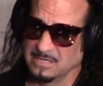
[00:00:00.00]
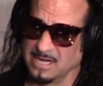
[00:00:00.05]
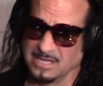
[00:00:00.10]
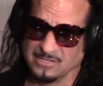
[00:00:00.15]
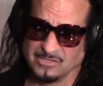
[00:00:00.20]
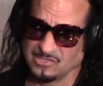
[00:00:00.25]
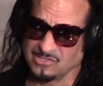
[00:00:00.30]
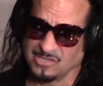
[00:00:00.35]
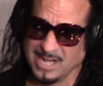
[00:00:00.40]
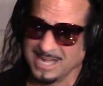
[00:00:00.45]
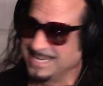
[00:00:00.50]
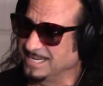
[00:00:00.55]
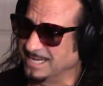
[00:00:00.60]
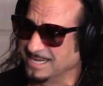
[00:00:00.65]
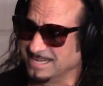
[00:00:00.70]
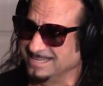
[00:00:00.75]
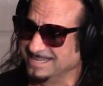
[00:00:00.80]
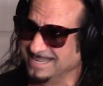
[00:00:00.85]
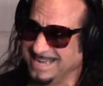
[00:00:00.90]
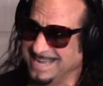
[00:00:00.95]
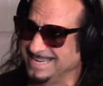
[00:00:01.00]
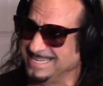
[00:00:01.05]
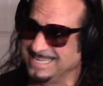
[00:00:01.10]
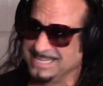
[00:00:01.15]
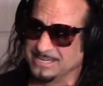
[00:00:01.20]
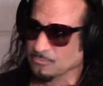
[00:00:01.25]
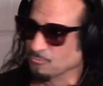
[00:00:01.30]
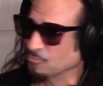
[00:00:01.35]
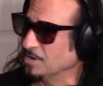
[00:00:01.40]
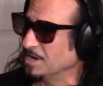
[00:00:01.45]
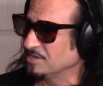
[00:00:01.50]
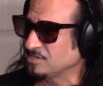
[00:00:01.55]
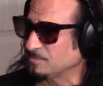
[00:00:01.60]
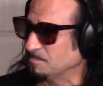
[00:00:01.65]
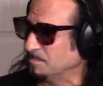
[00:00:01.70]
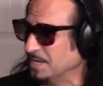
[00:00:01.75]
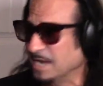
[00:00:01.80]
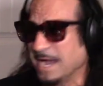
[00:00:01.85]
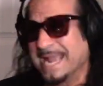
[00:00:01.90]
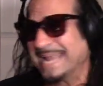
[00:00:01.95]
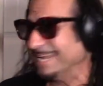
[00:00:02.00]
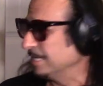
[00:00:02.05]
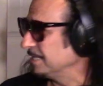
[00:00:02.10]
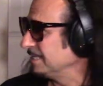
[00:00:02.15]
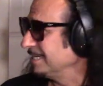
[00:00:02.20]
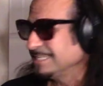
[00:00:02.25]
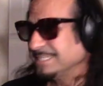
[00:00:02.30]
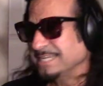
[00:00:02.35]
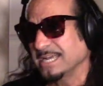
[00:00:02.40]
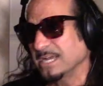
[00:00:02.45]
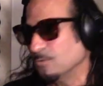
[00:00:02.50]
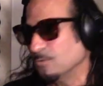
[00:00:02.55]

I just I I need a rest, but I ain't gonna take